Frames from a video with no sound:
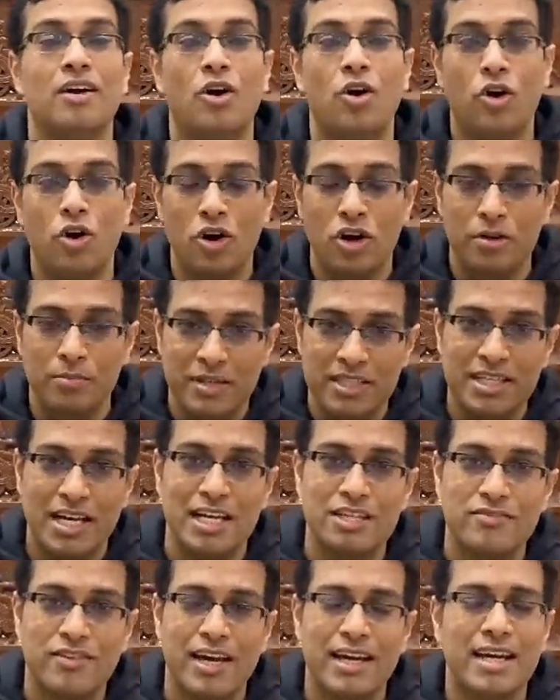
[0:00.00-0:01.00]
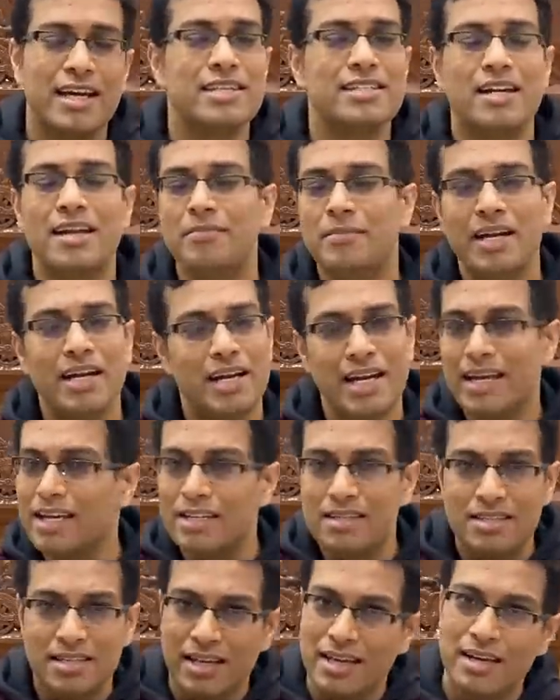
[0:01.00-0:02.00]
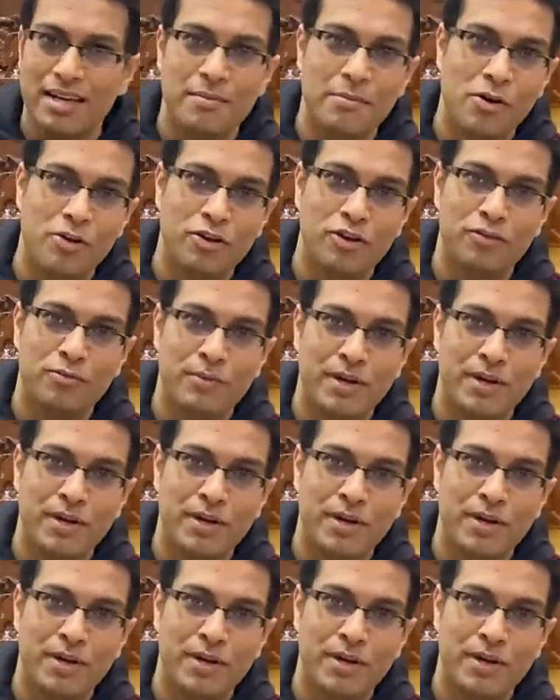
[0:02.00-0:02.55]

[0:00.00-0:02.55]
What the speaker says: on Bajaj Finance and made like insane amount of